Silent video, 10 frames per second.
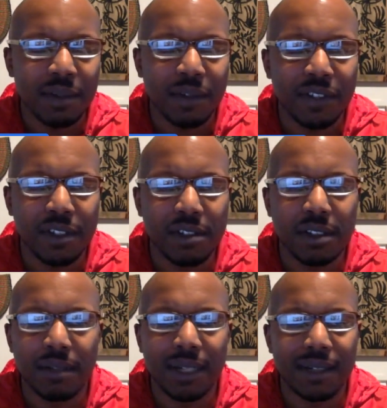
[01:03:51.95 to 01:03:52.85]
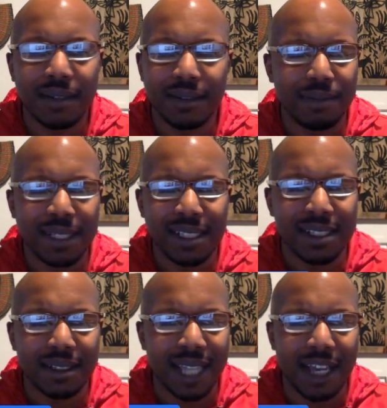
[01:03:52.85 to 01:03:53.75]
reviews on my
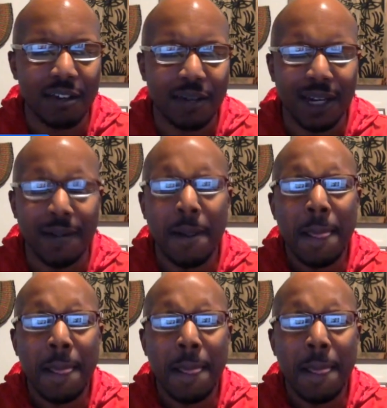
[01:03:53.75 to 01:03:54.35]
business account, right?